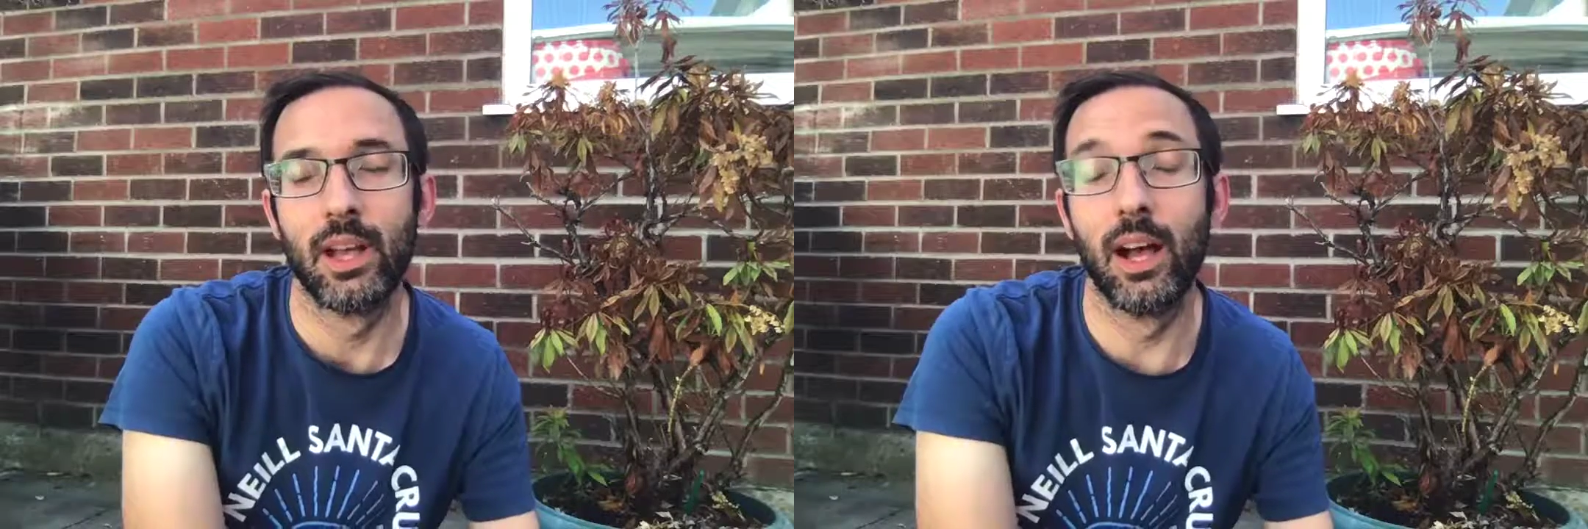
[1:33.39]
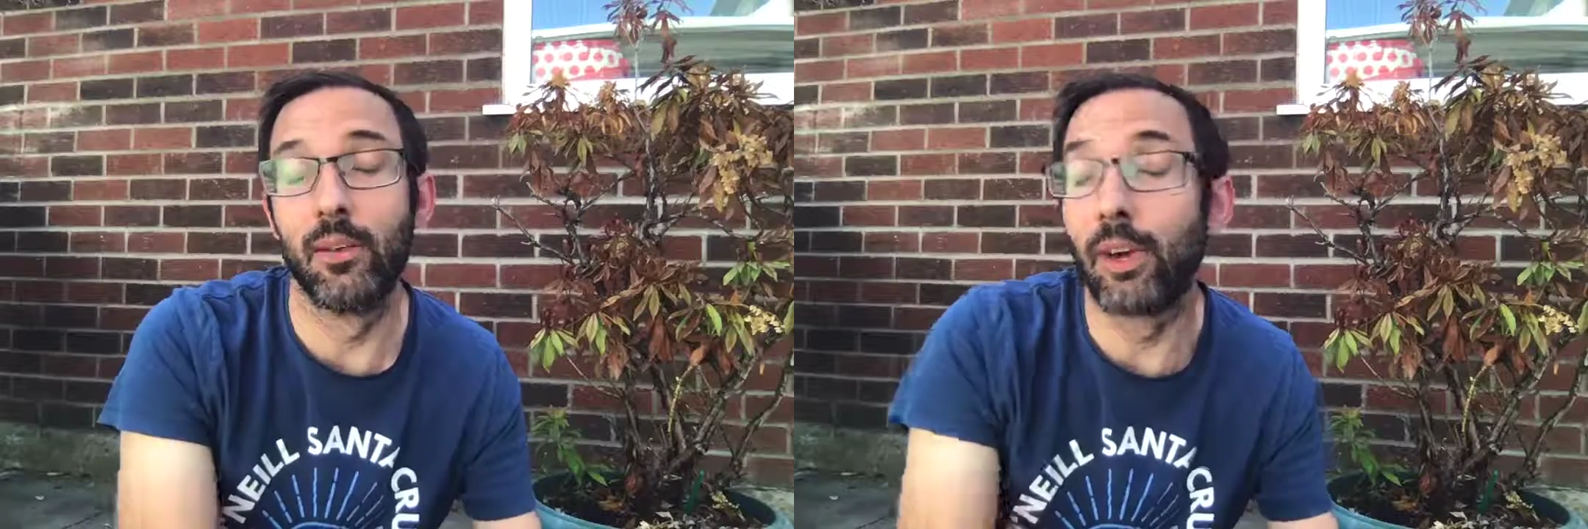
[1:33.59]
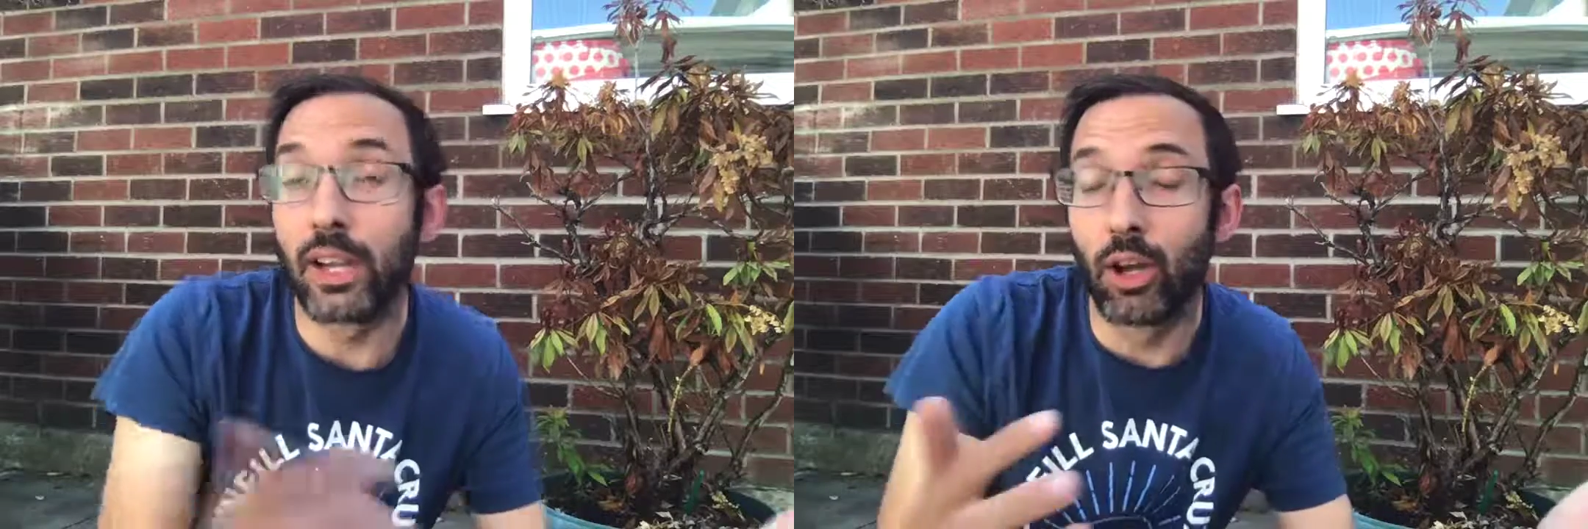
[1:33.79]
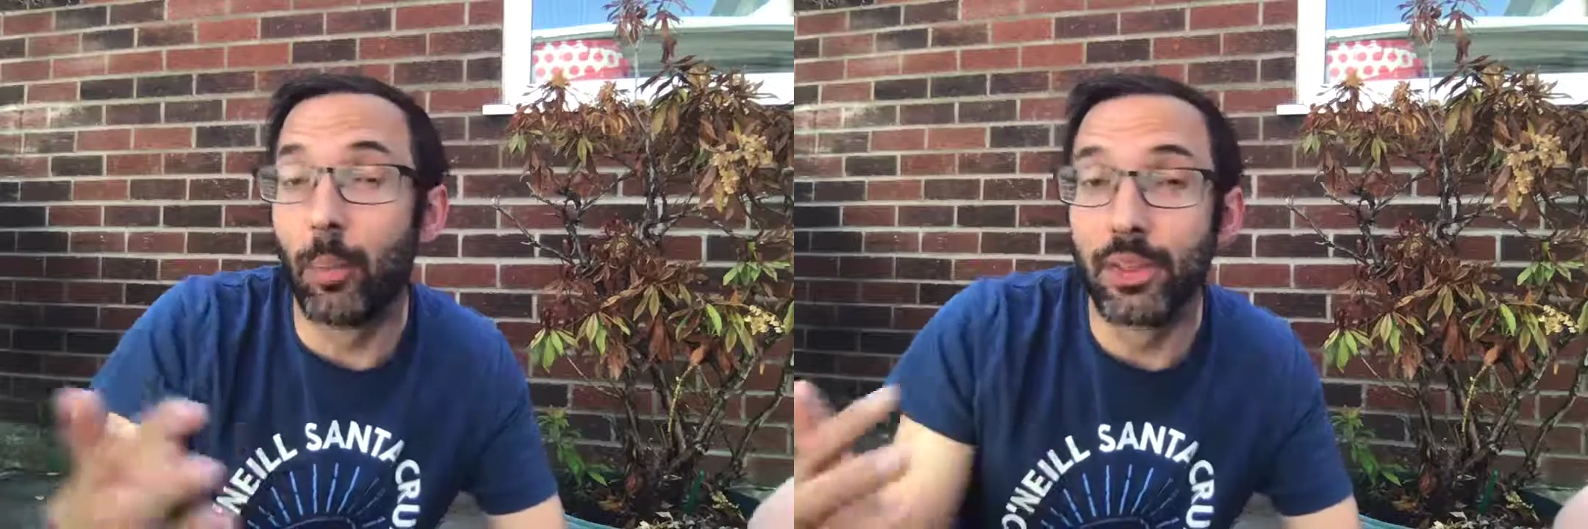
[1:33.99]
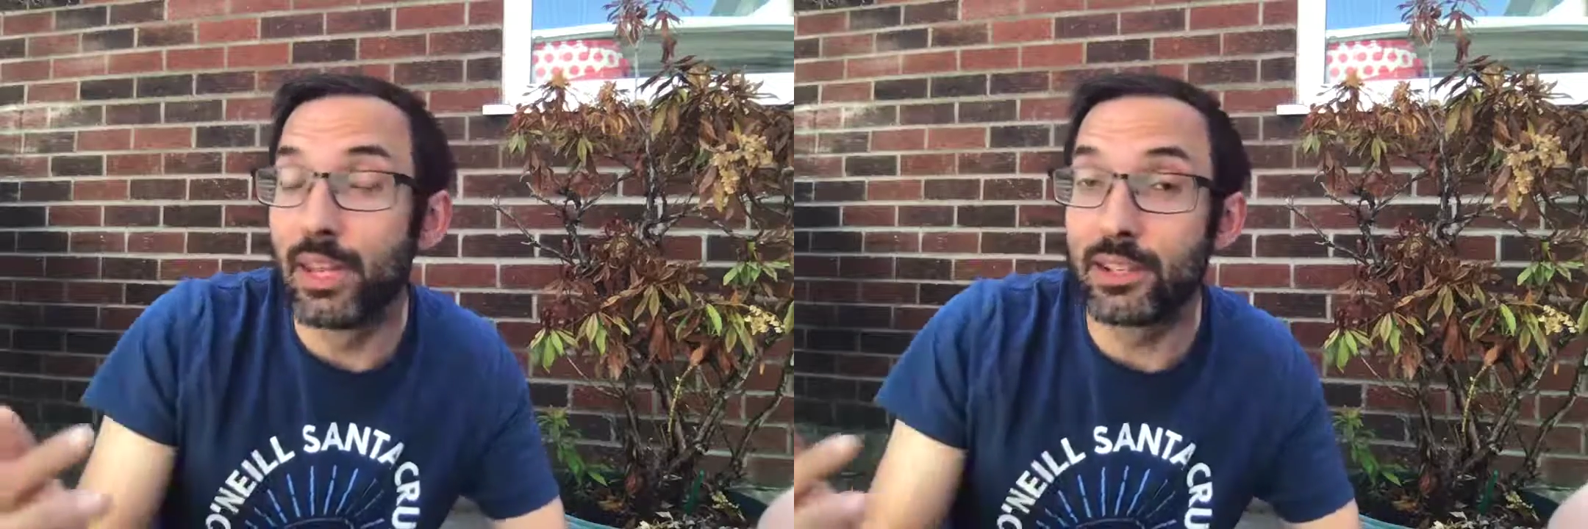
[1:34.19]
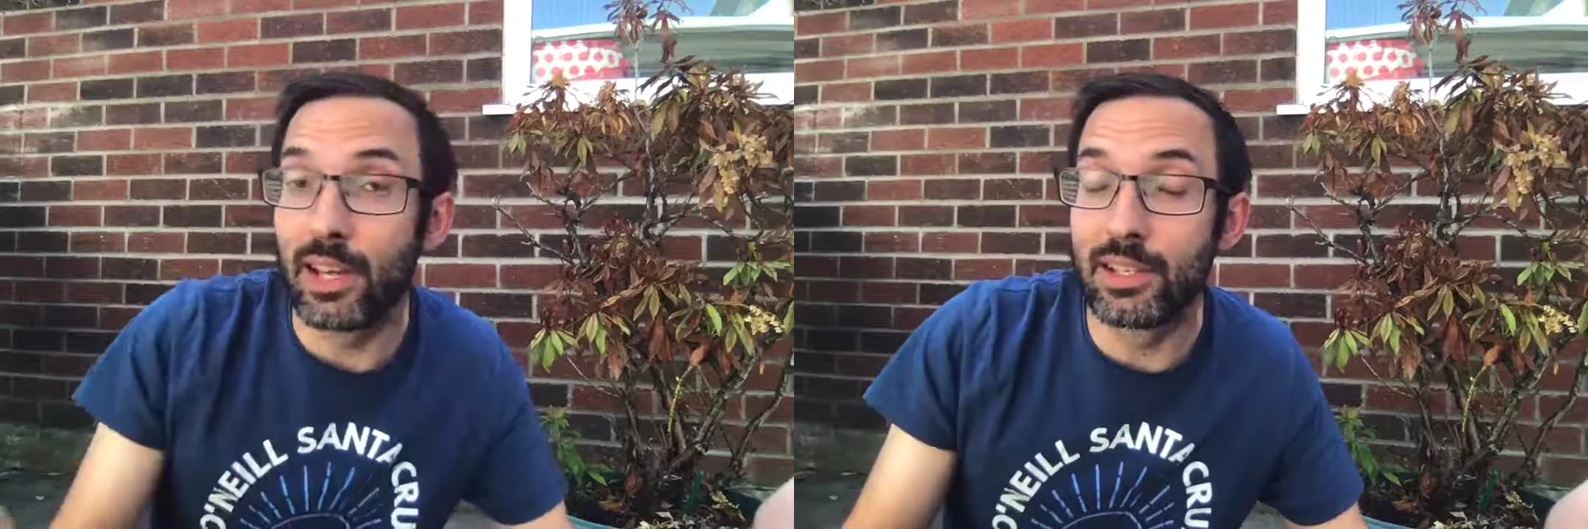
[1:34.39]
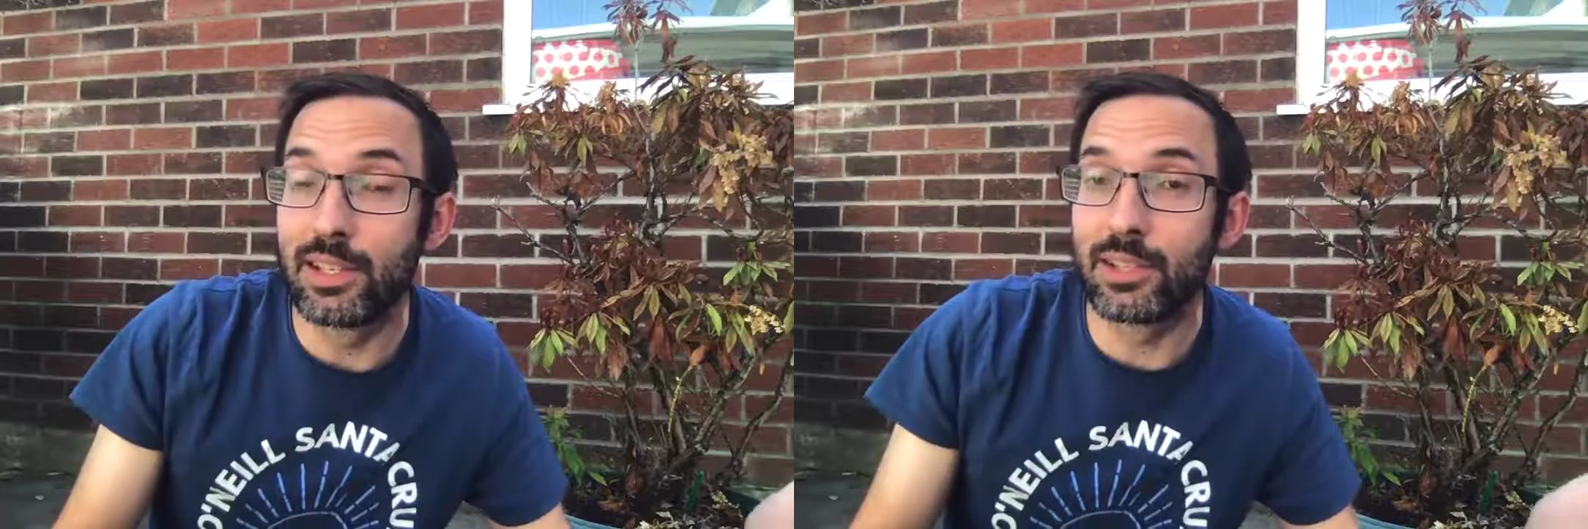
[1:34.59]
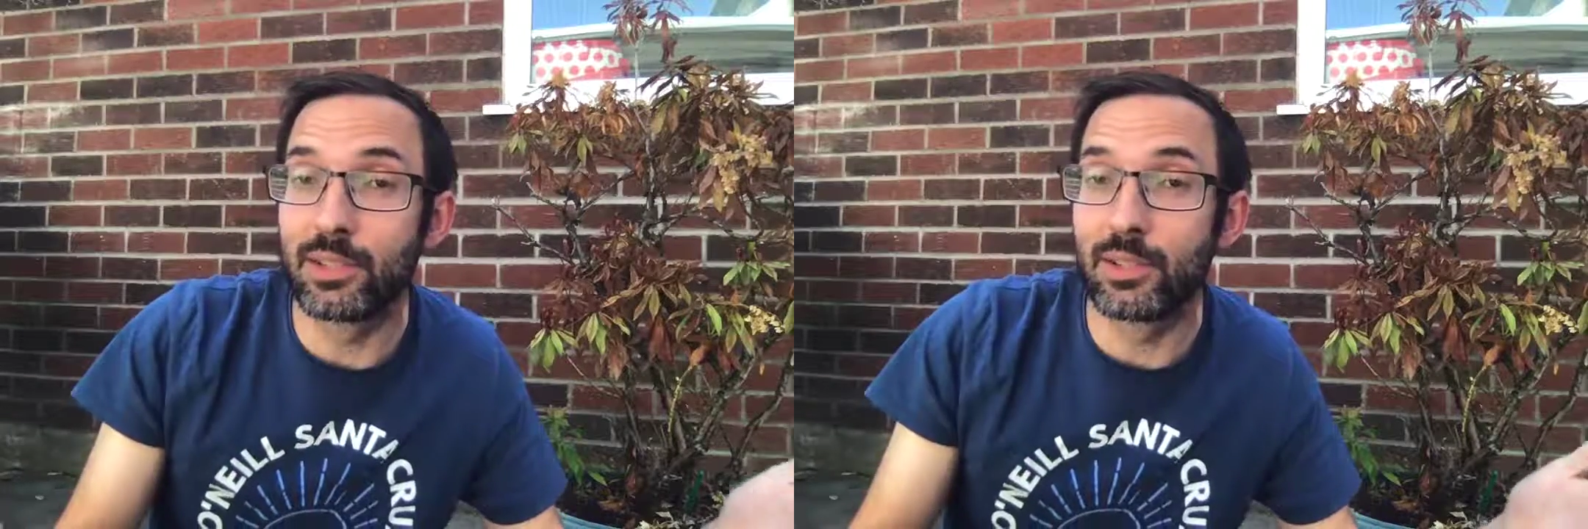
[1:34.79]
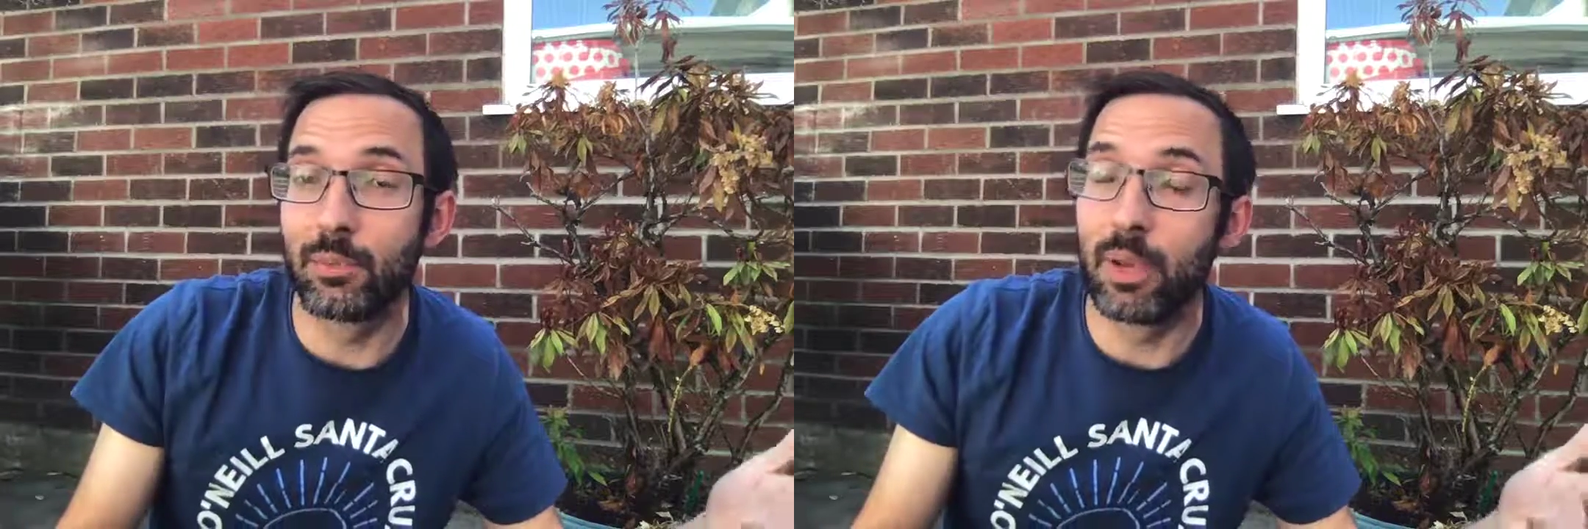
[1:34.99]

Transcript: Uh, very common these days is